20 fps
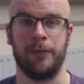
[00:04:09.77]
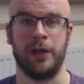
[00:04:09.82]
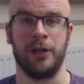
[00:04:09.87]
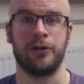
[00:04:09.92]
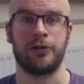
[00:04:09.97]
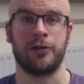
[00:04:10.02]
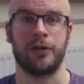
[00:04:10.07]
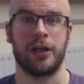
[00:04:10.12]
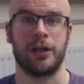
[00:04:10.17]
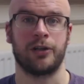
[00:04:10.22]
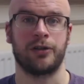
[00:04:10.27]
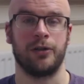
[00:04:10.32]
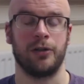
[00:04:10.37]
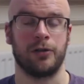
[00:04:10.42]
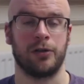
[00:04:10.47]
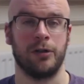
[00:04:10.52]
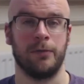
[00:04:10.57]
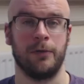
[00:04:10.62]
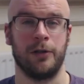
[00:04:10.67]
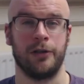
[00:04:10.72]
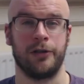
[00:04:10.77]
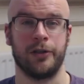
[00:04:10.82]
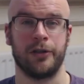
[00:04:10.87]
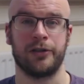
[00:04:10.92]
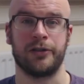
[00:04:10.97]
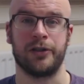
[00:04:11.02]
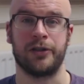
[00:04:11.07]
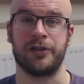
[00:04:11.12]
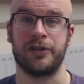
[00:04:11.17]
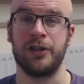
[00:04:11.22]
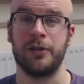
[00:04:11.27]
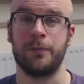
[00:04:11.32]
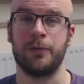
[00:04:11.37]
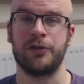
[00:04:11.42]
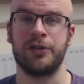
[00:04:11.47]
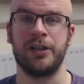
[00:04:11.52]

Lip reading: international criminal justice, and in